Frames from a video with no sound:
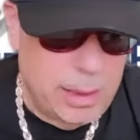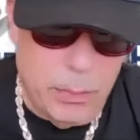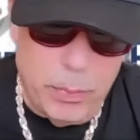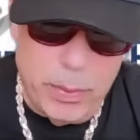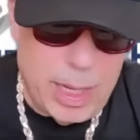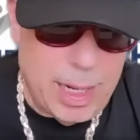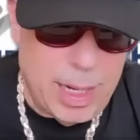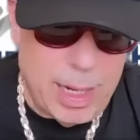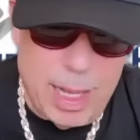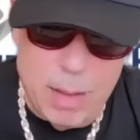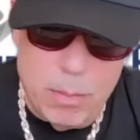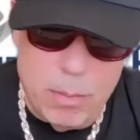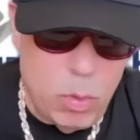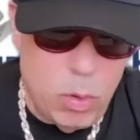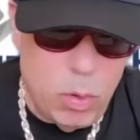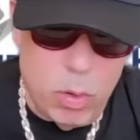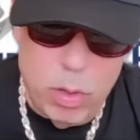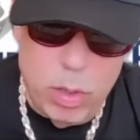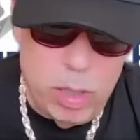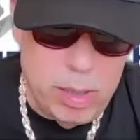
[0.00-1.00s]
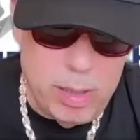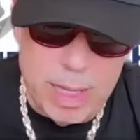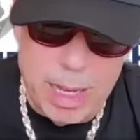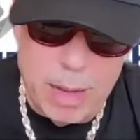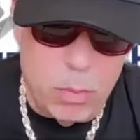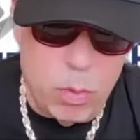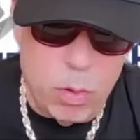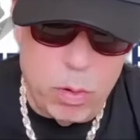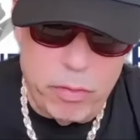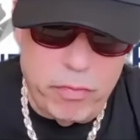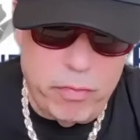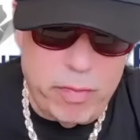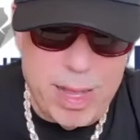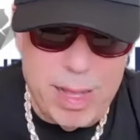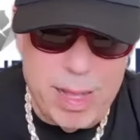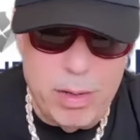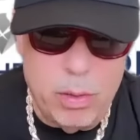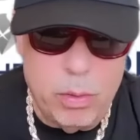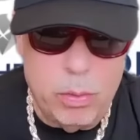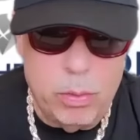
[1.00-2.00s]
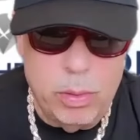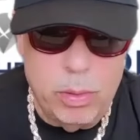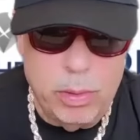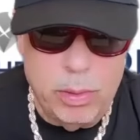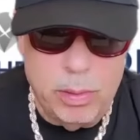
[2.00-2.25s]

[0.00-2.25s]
we got a lot more to follow.